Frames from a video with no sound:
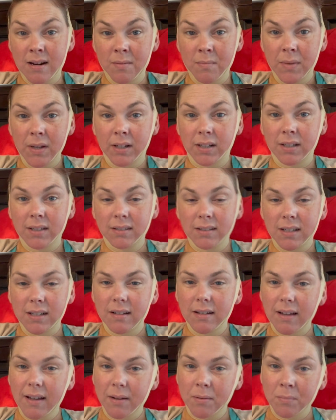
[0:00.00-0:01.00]
a mirror,
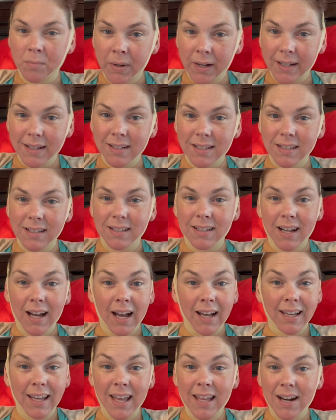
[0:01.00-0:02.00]
but
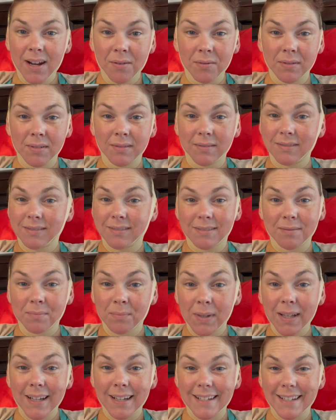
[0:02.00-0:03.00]
I cannot
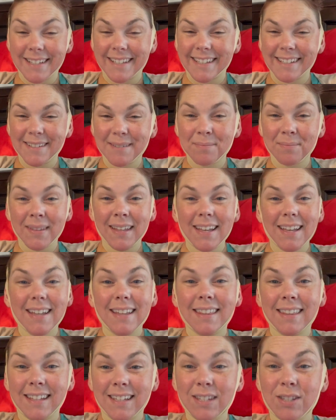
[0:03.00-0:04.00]
because
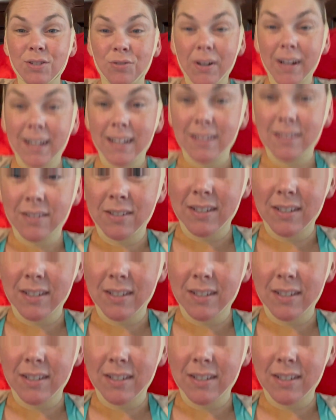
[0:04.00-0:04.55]
these drains are